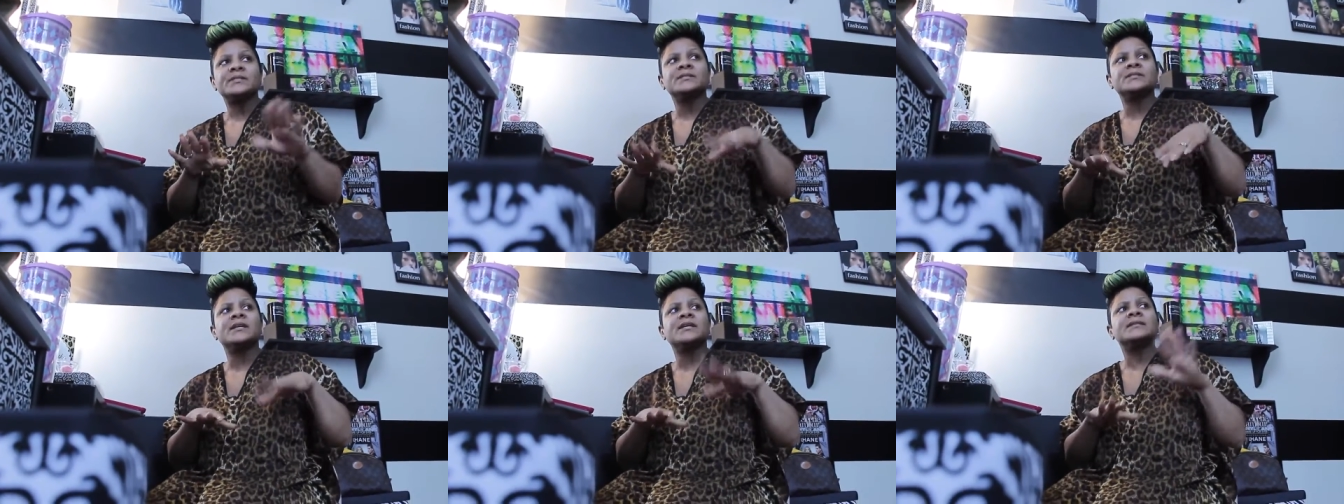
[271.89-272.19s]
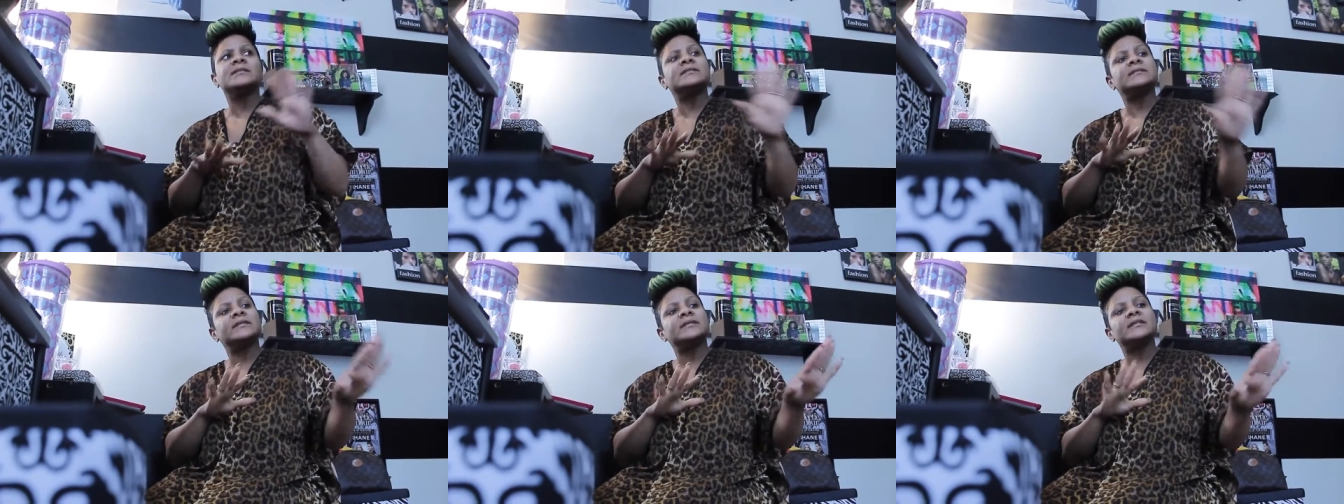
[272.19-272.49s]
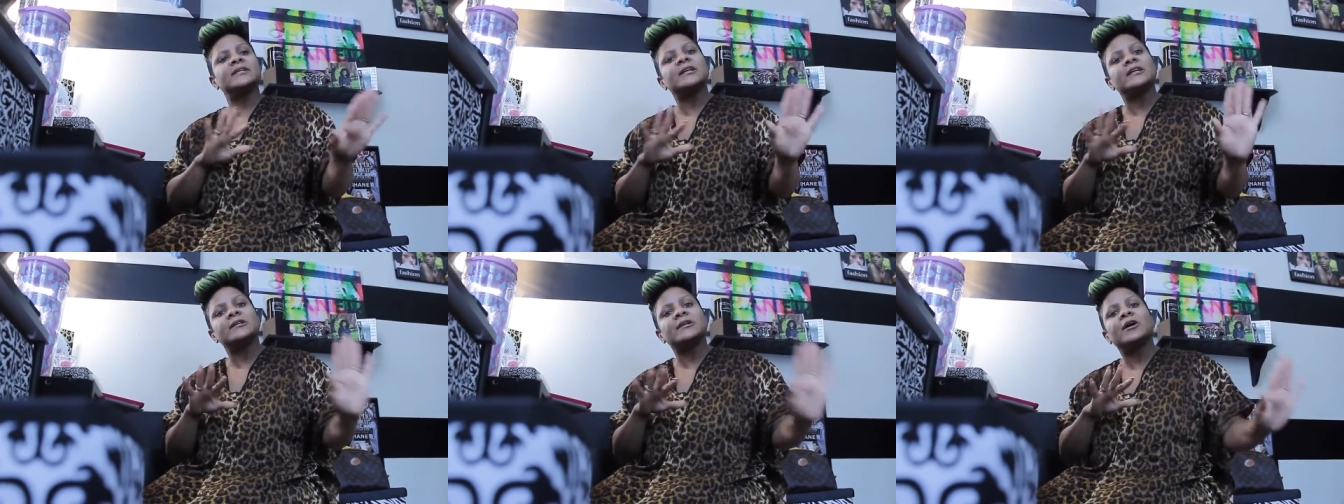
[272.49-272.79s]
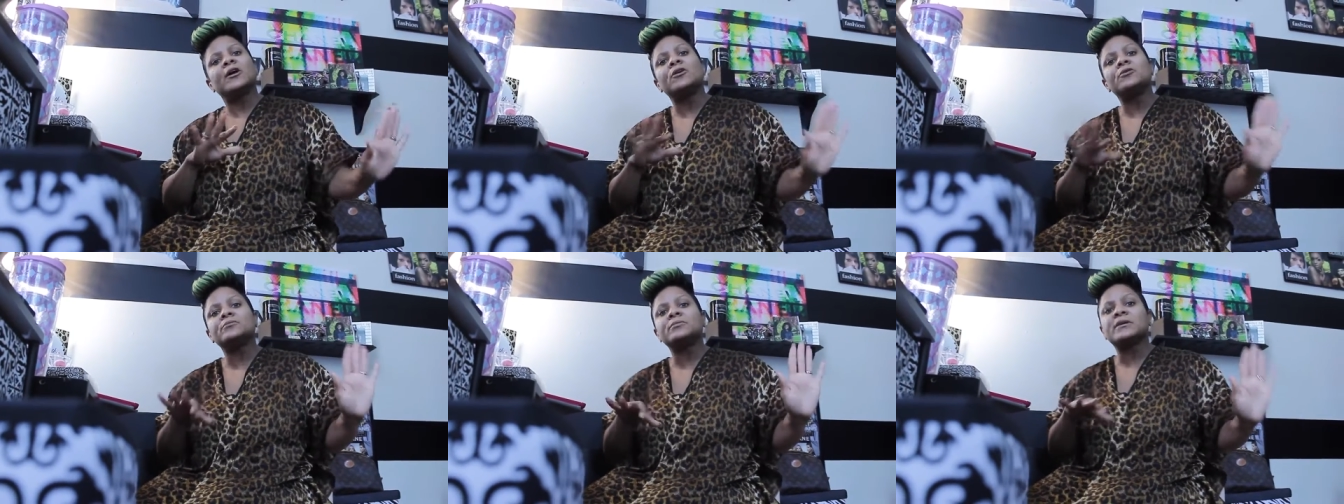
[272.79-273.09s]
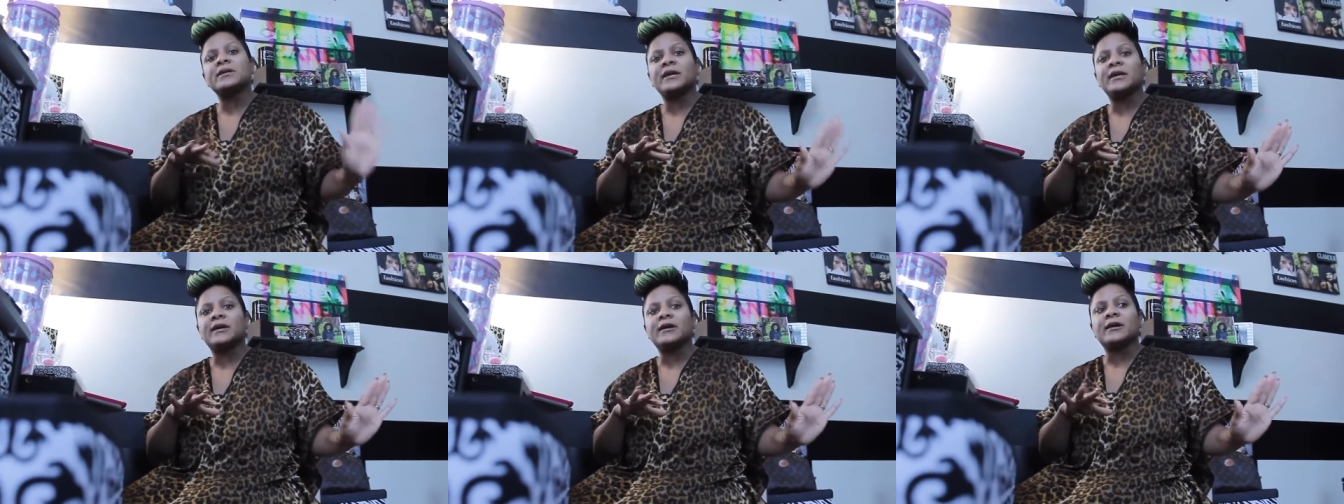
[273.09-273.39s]
Jada did in-home
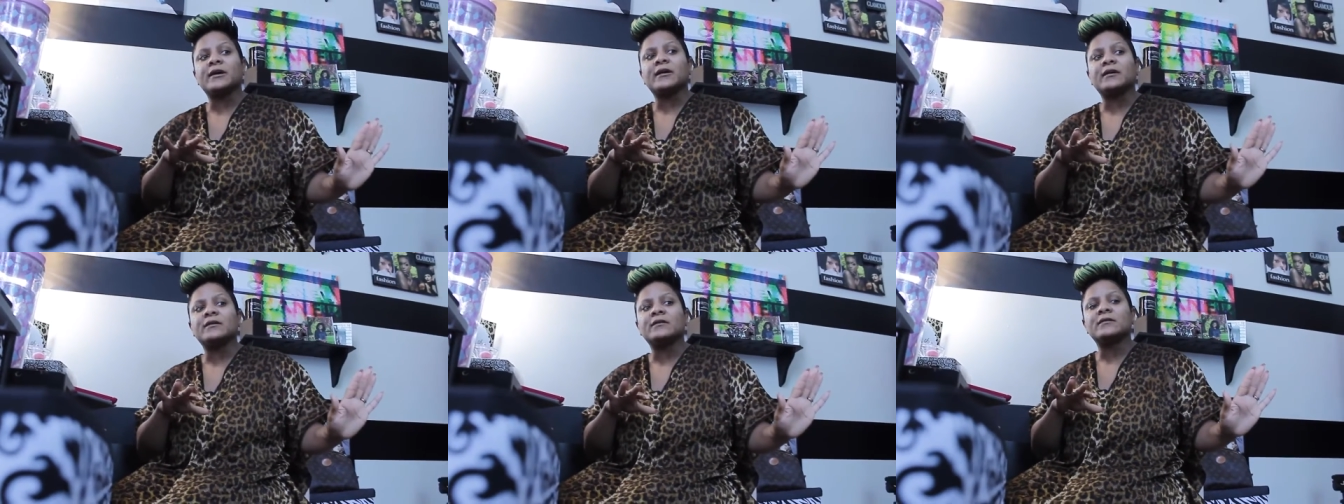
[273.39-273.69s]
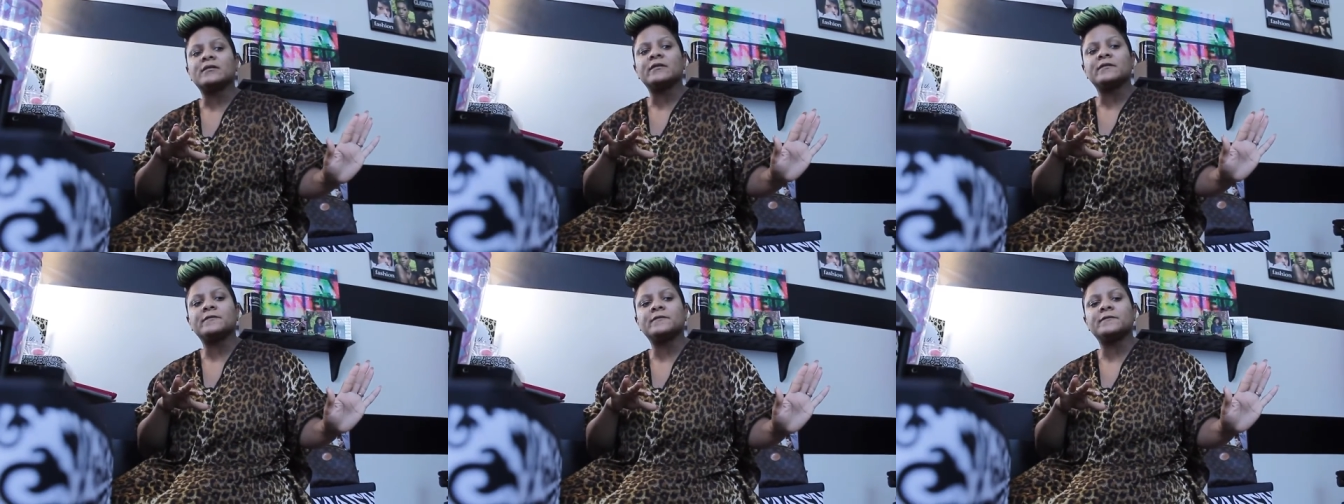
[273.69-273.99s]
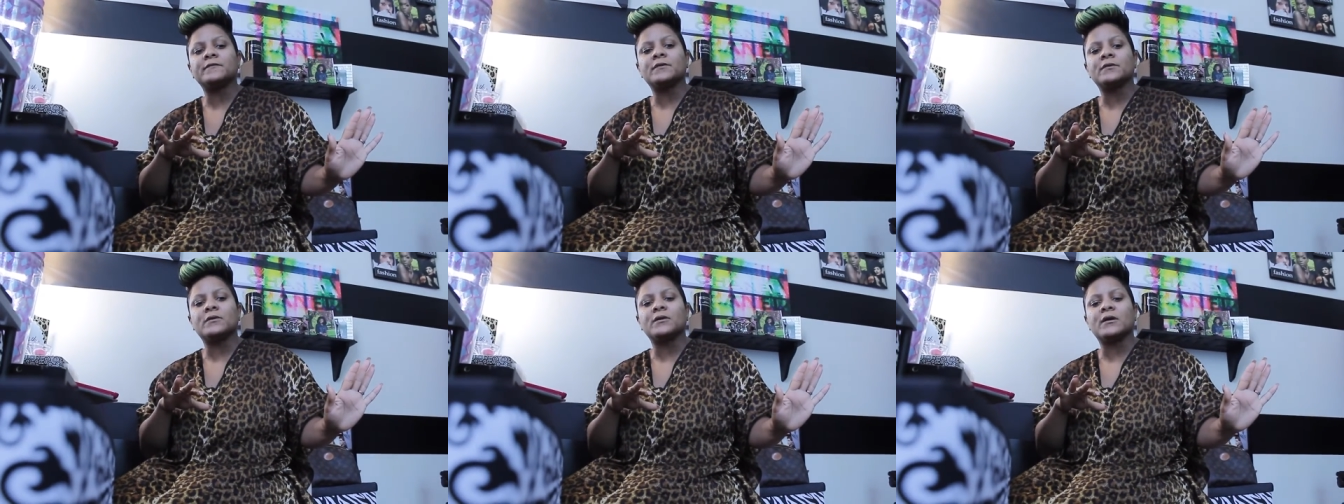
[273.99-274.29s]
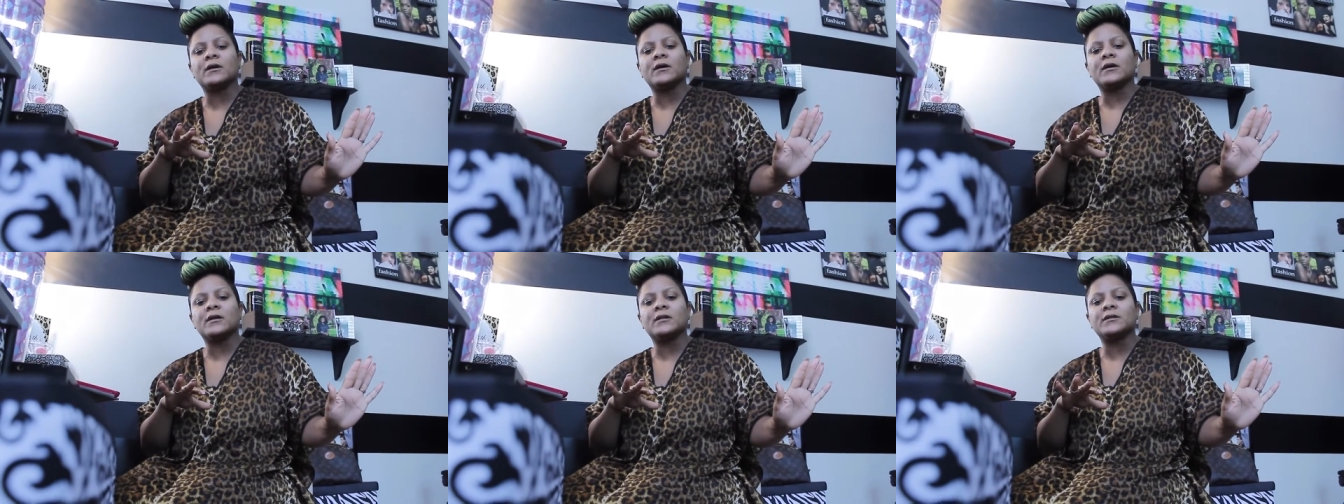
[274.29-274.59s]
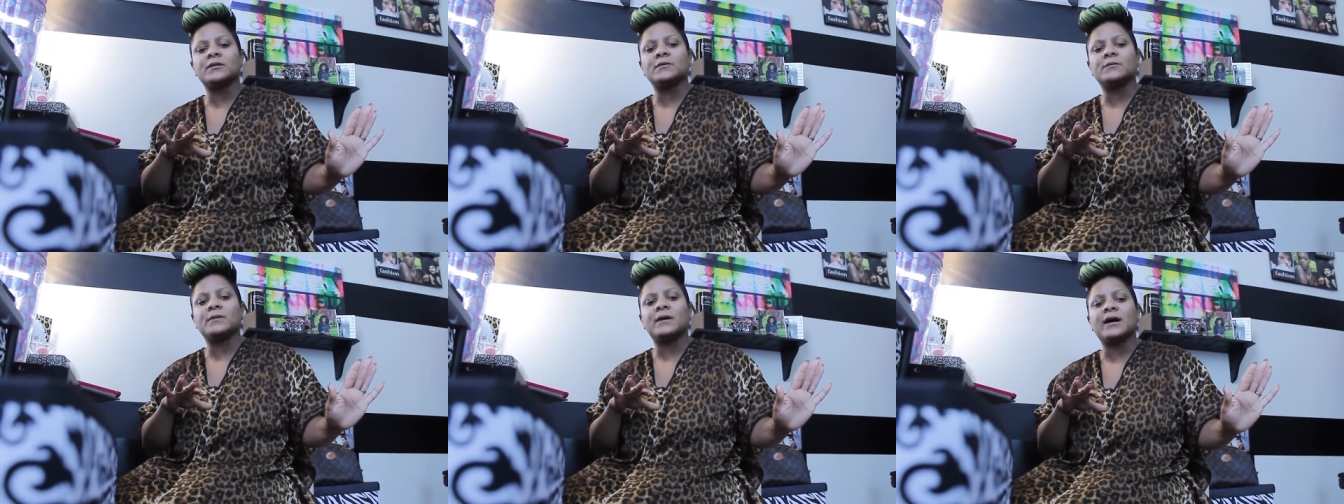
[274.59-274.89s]
care for a
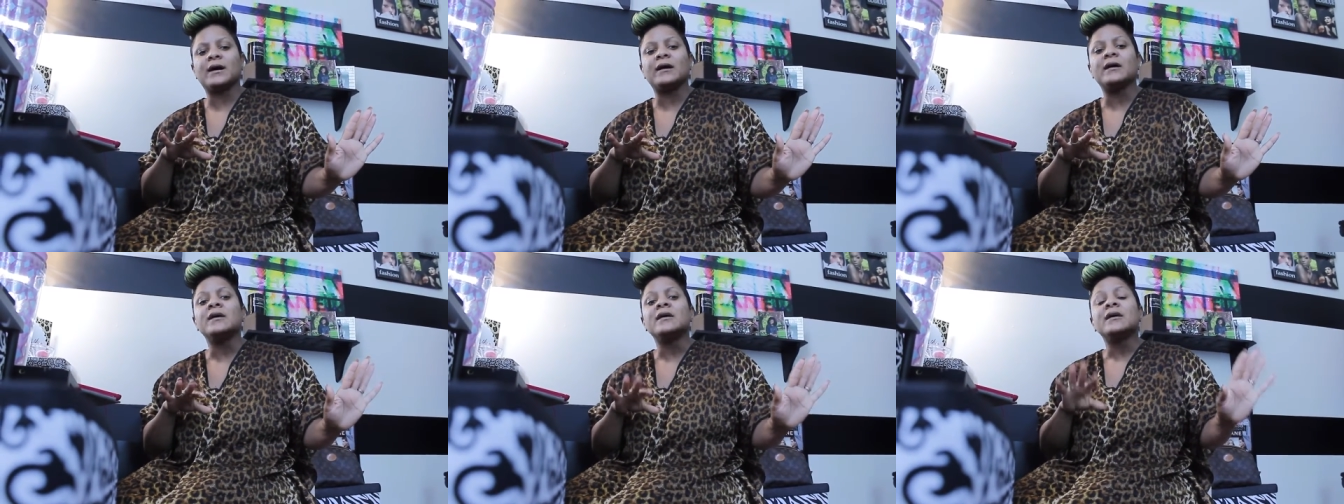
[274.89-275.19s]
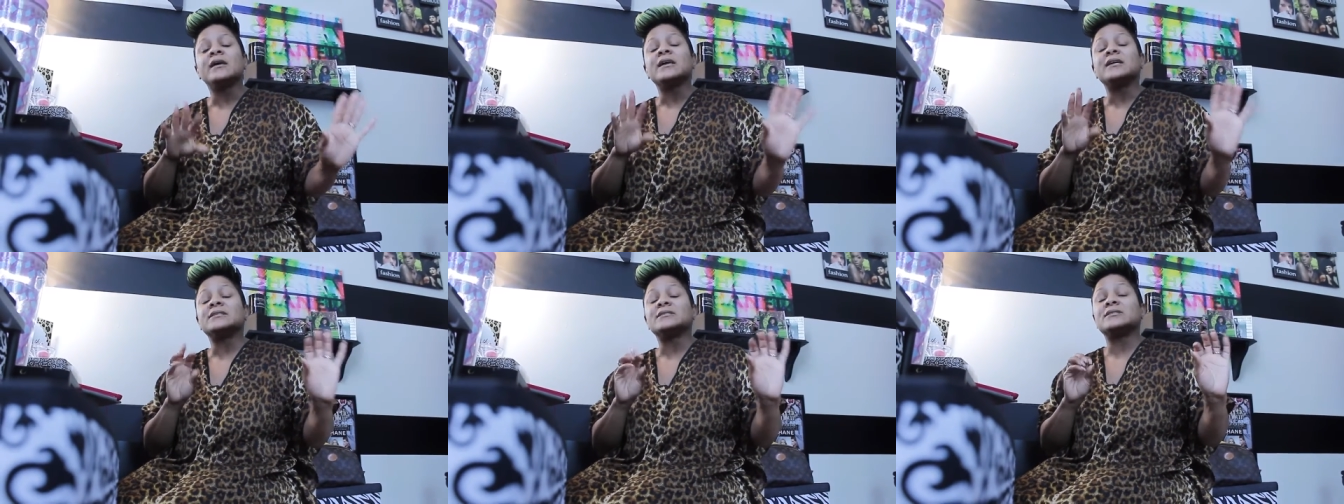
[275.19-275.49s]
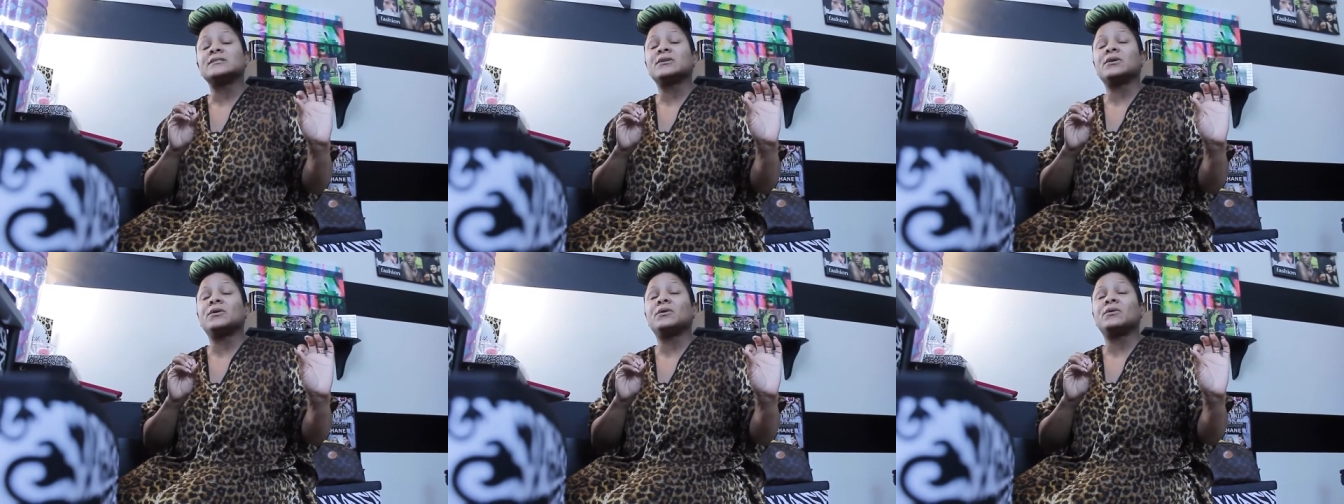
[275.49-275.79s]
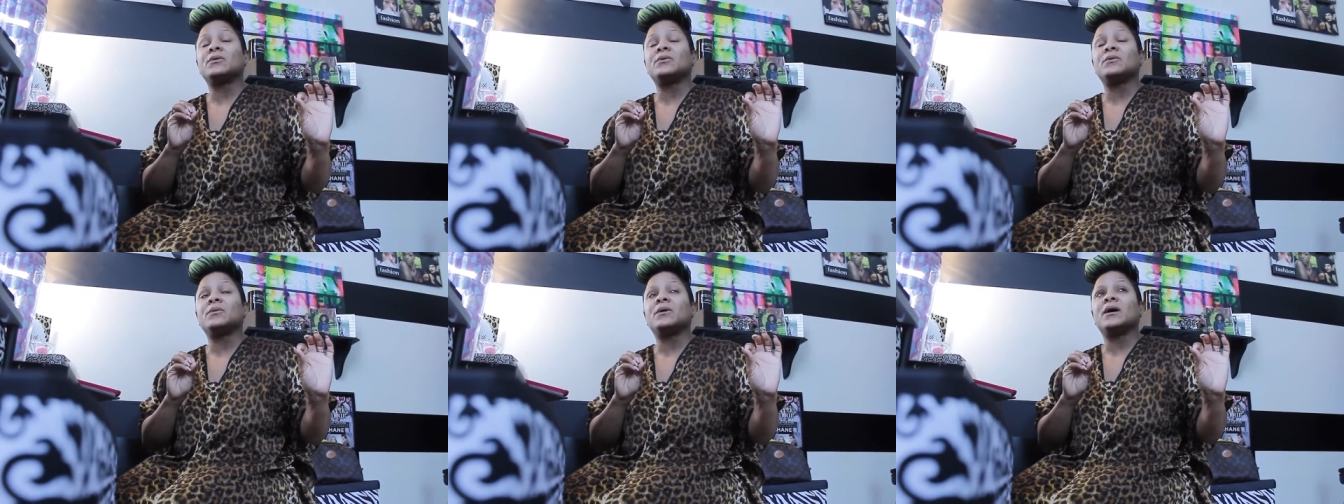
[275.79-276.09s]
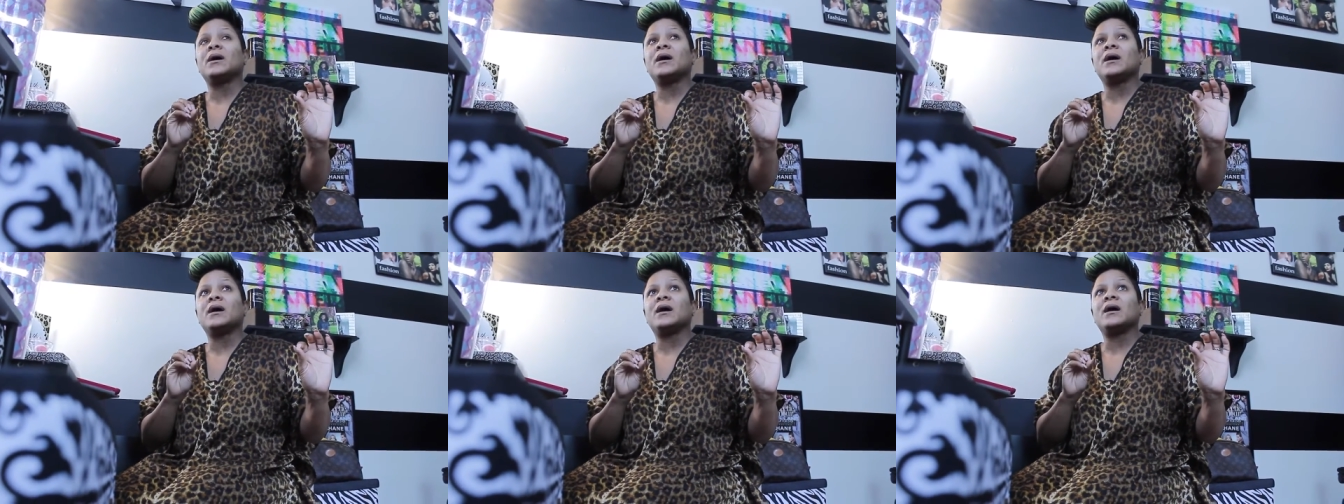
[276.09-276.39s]
little while, and so